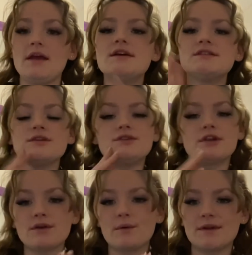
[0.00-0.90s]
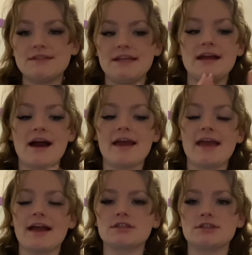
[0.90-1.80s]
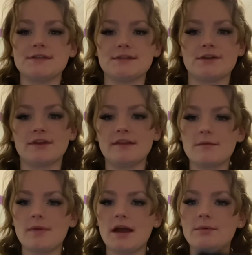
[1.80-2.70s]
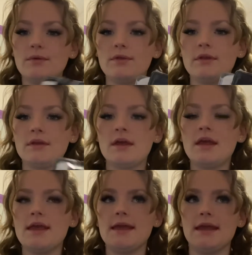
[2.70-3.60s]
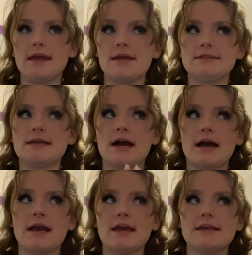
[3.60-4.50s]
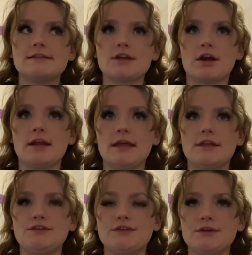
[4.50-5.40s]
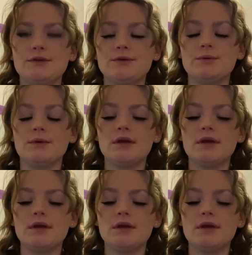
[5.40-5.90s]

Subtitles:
So during quarantine, I actually started reading the Bible, and I started to